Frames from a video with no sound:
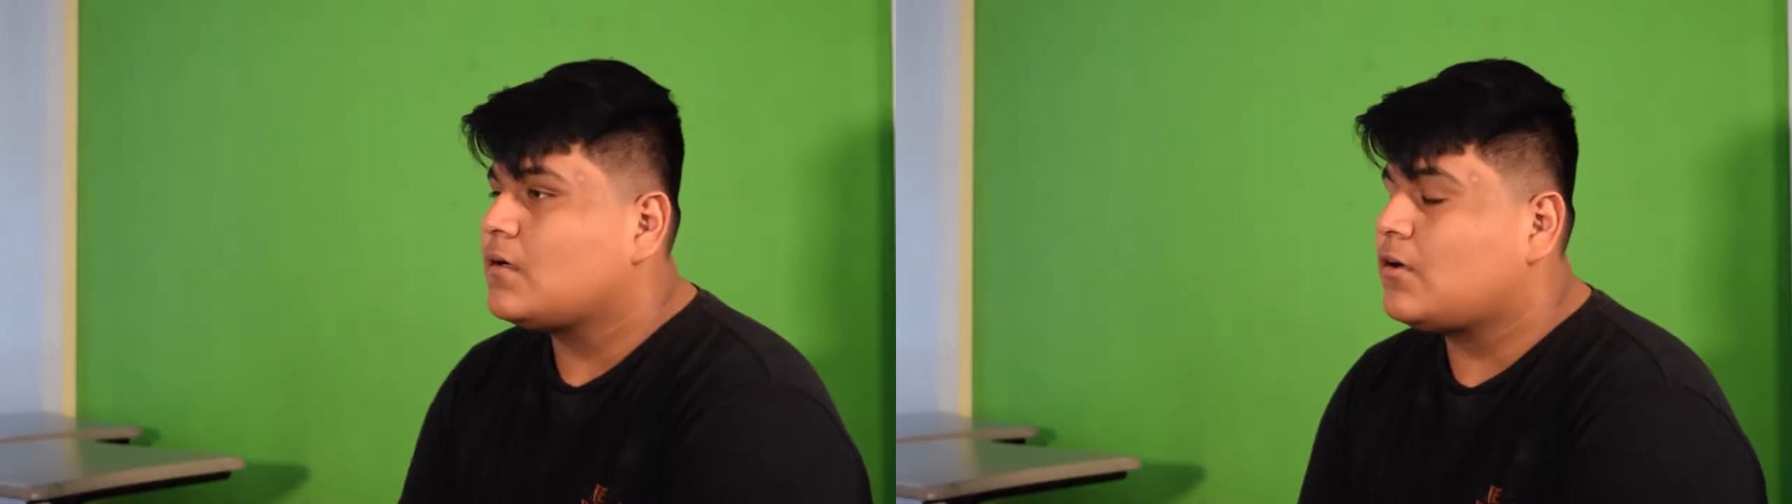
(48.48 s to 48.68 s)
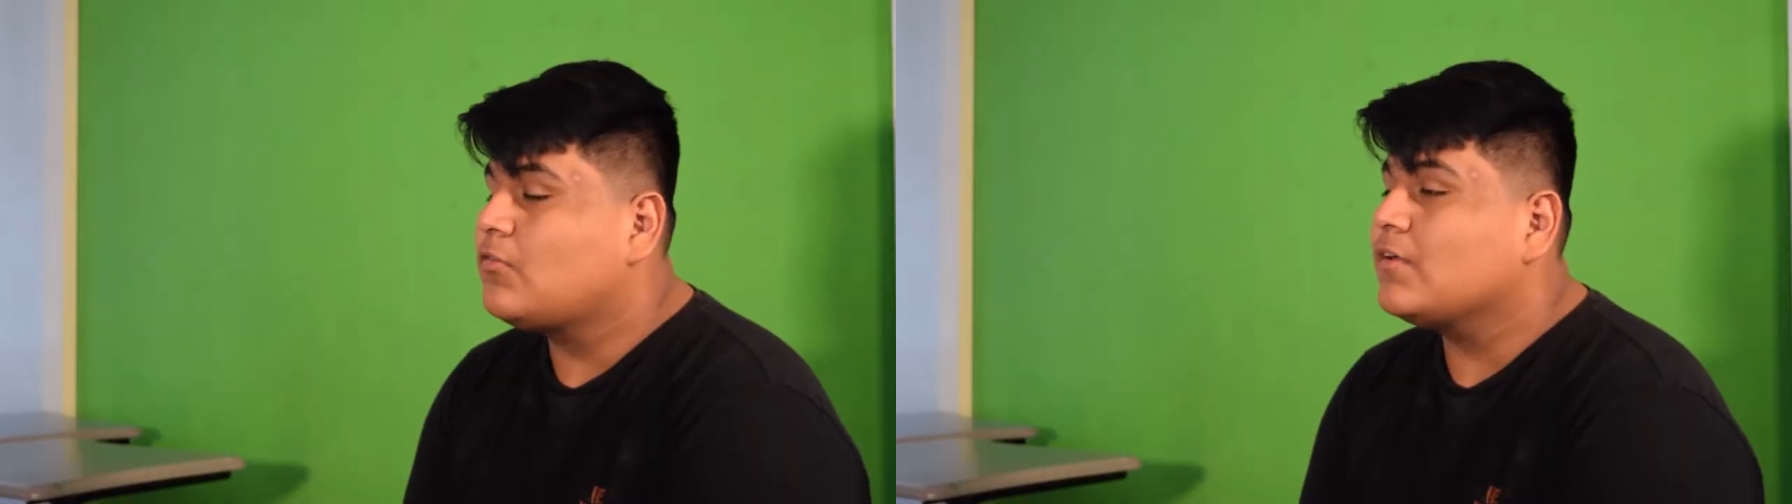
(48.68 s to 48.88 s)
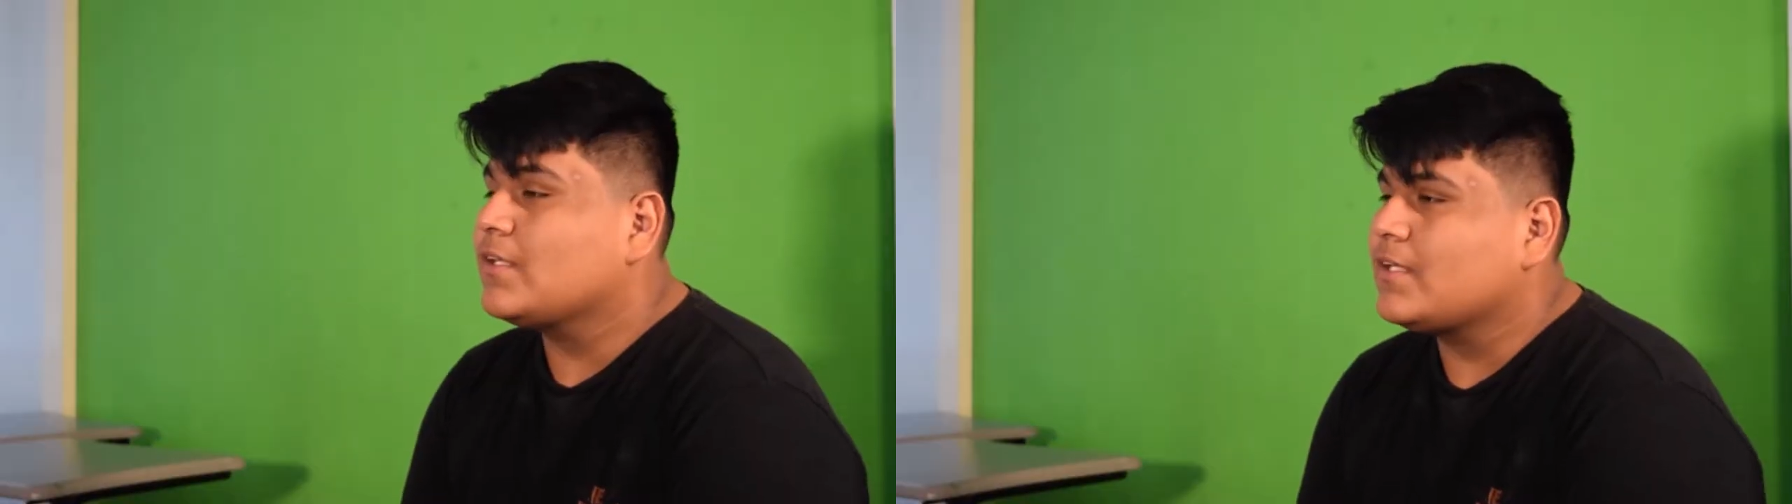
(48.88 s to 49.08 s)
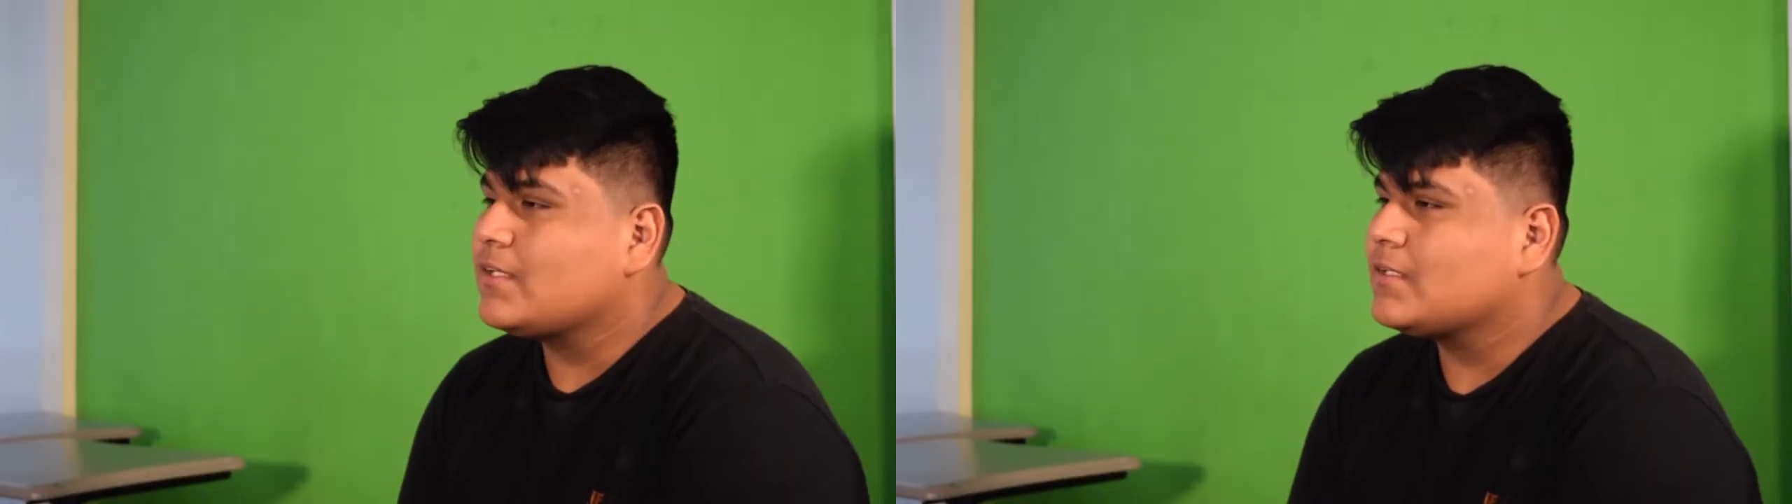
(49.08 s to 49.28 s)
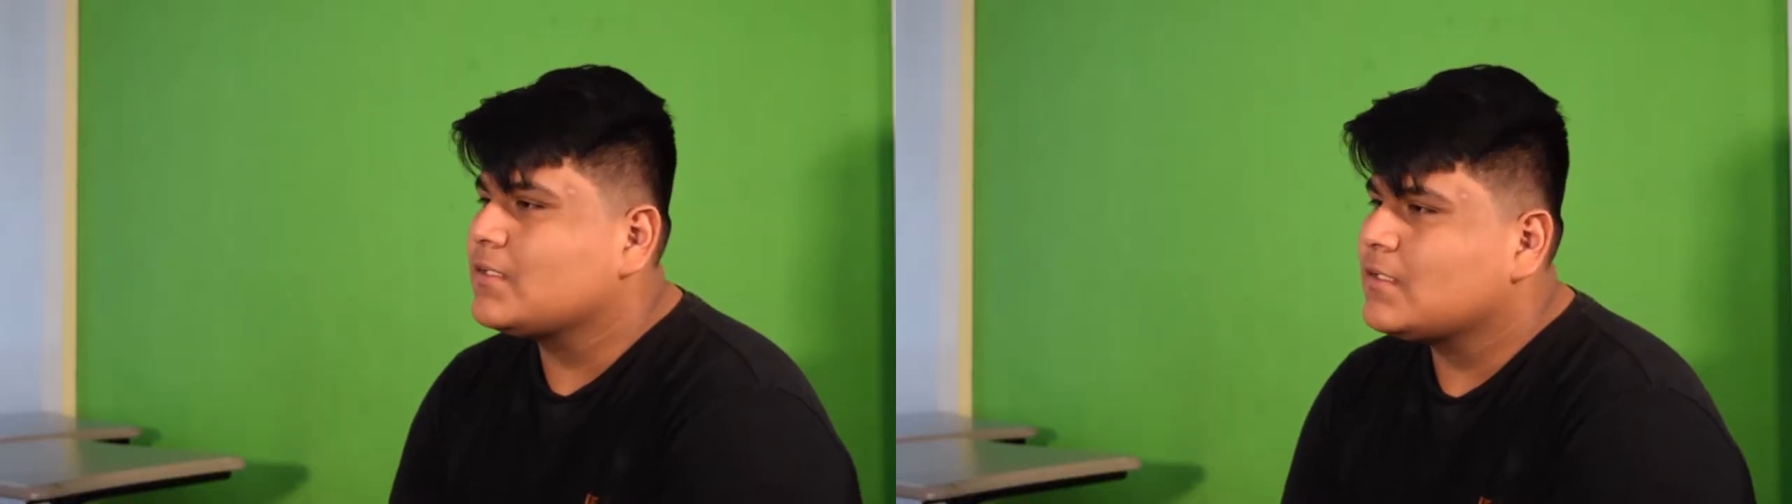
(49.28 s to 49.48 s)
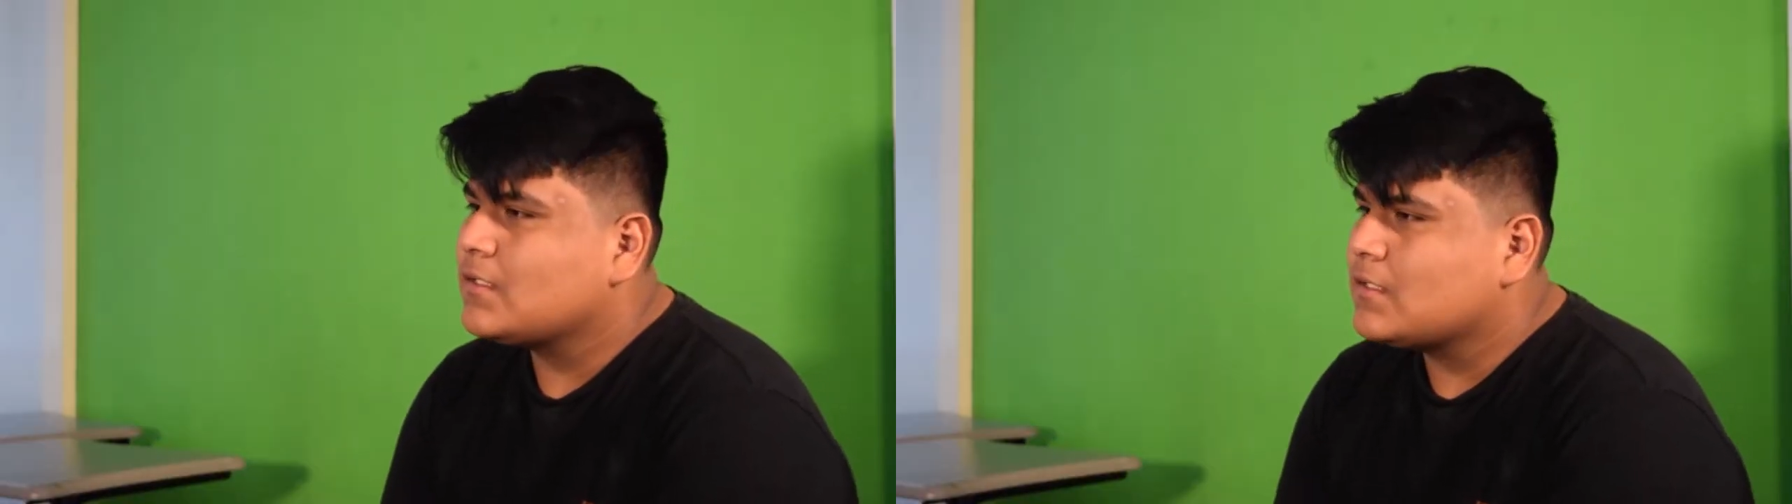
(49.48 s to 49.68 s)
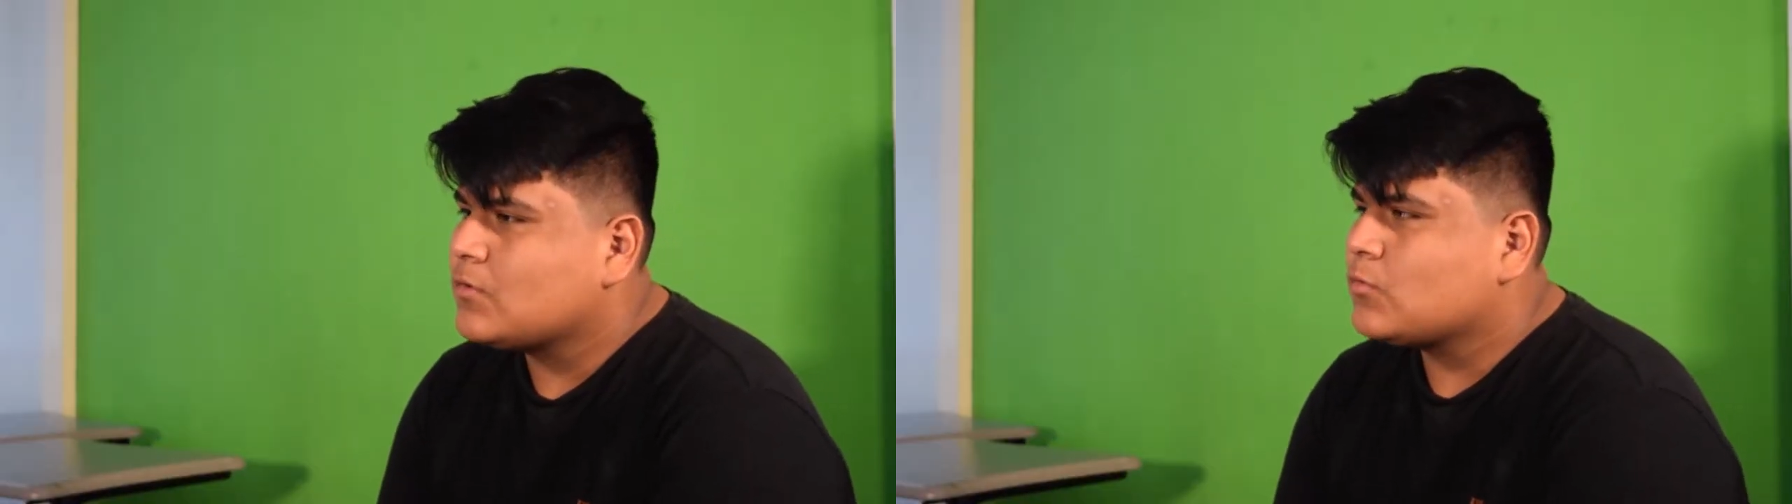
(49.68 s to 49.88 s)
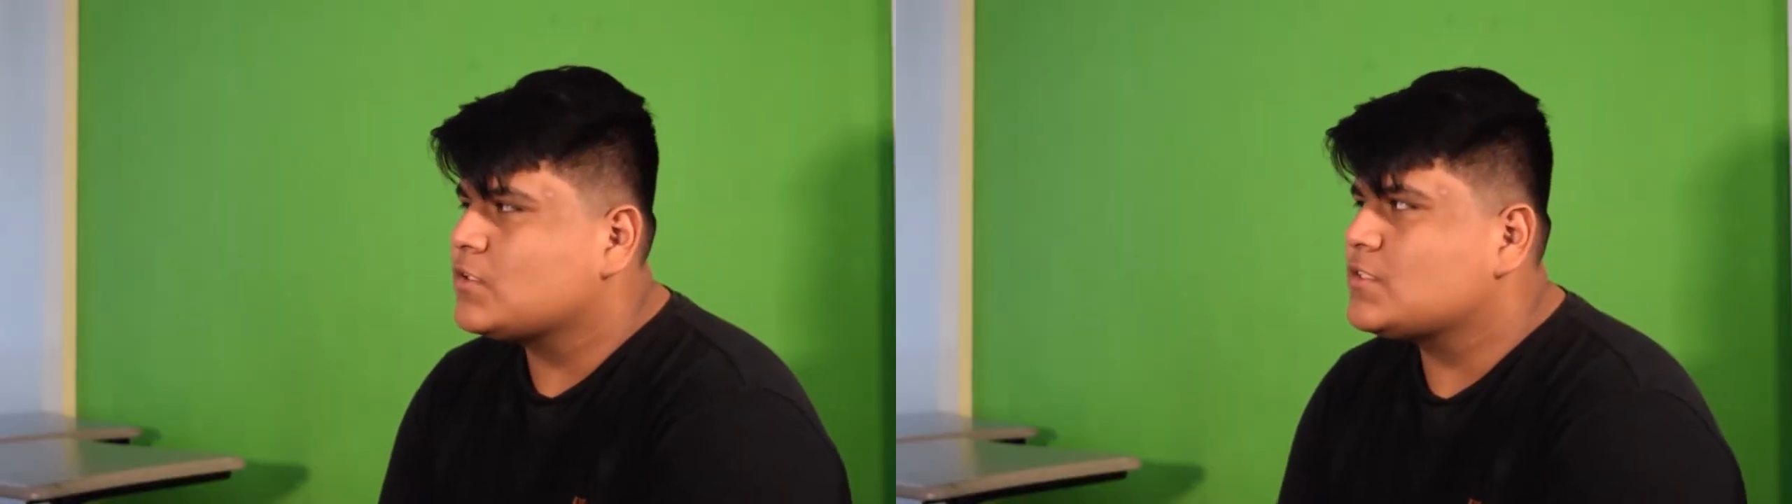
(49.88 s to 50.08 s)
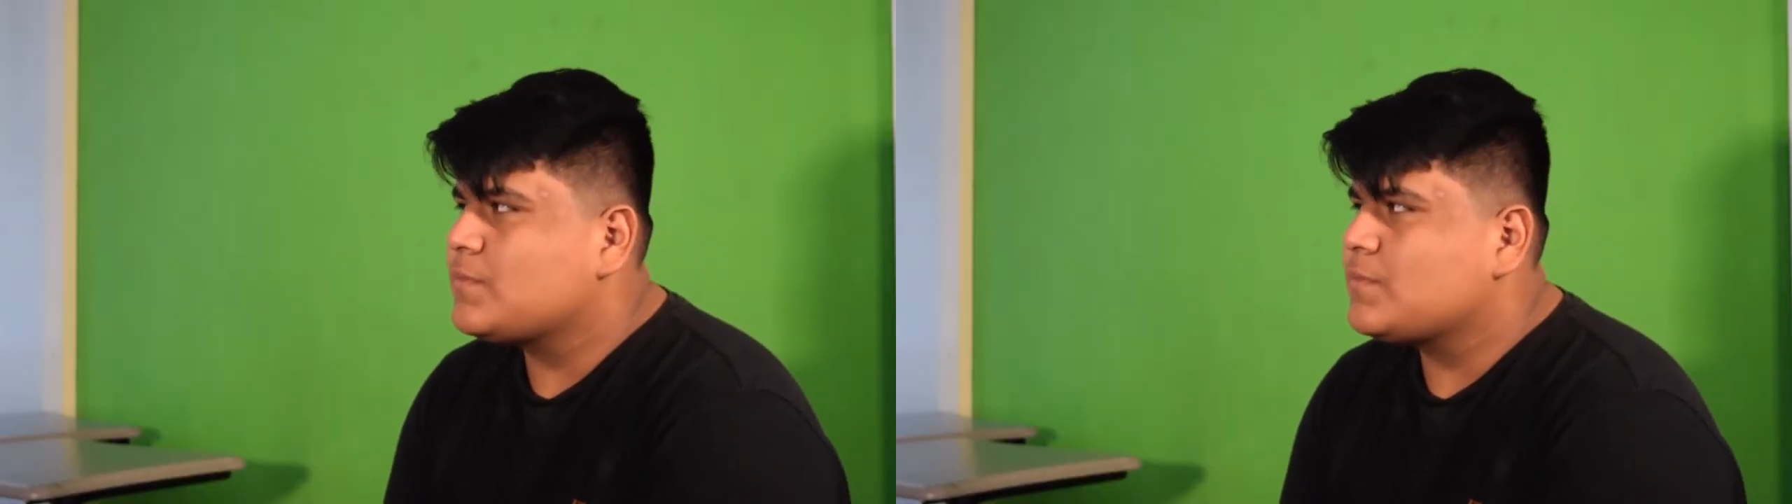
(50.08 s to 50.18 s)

Oh really? What's